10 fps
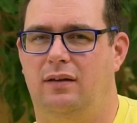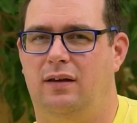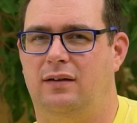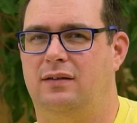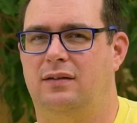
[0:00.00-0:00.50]

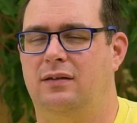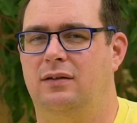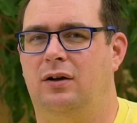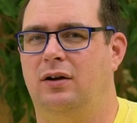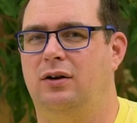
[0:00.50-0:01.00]
has
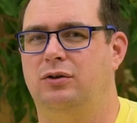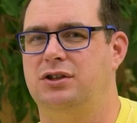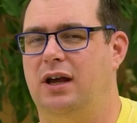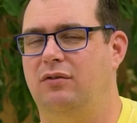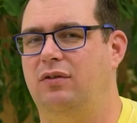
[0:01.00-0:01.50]
not a good
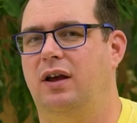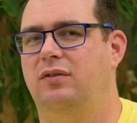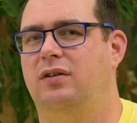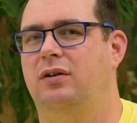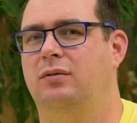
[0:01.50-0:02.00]
shelf life.
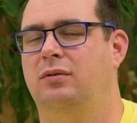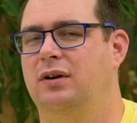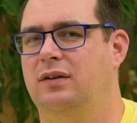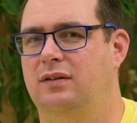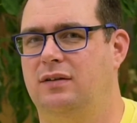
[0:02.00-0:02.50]
So
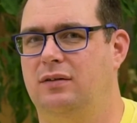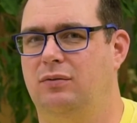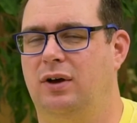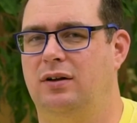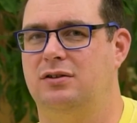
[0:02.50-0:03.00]

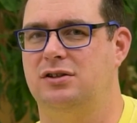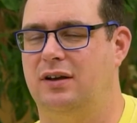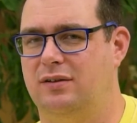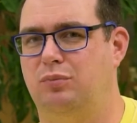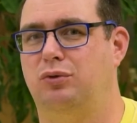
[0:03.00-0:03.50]
it's
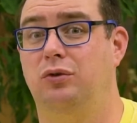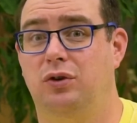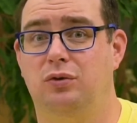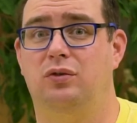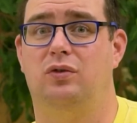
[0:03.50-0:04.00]
just
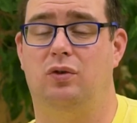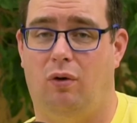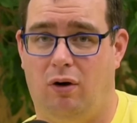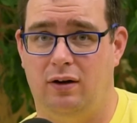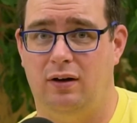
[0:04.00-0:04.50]
produced to
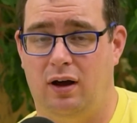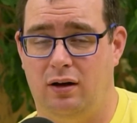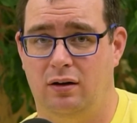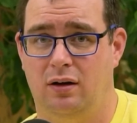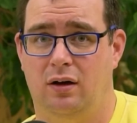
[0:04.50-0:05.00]

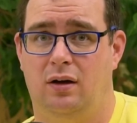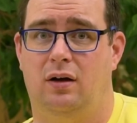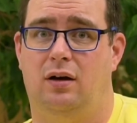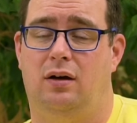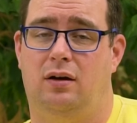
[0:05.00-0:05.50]
order
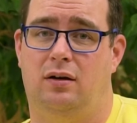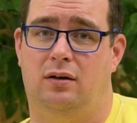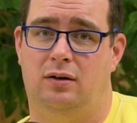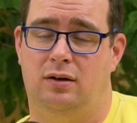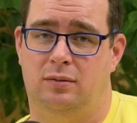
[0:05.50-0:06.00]

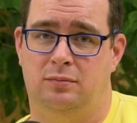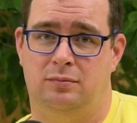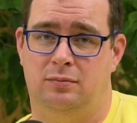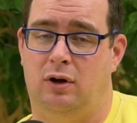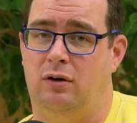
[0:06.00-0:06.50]

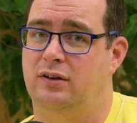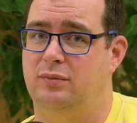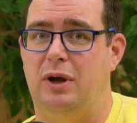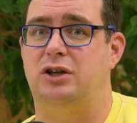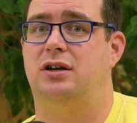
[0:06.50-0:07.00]
on a
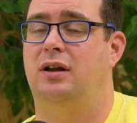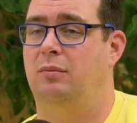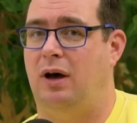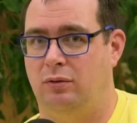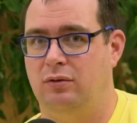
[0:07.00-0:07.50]
special
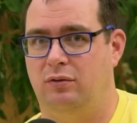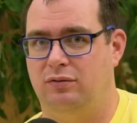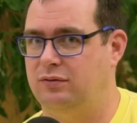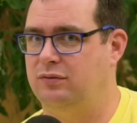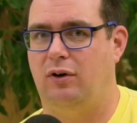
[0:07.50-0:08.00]
amount
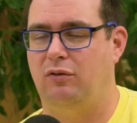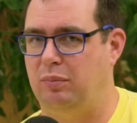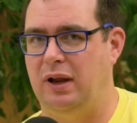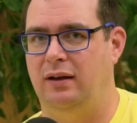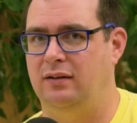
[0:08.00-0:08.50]
of
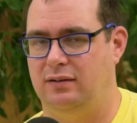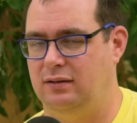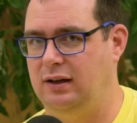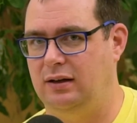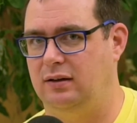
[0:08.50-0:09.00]
plants
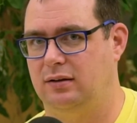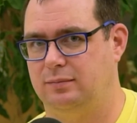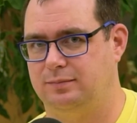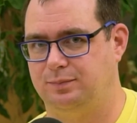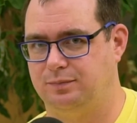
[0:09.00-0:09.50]
needed
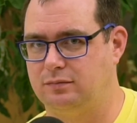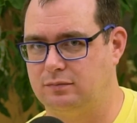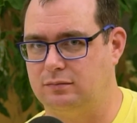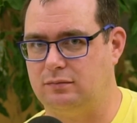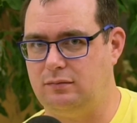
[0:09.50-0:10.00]

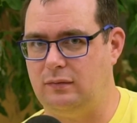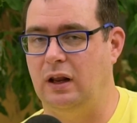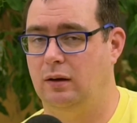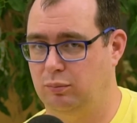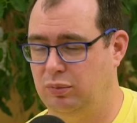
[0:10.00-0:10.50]

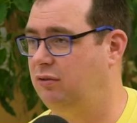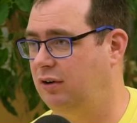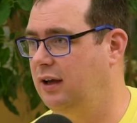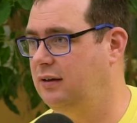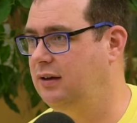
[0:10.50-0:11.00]
per
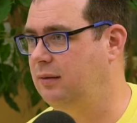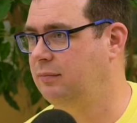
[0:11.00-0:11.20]
variety.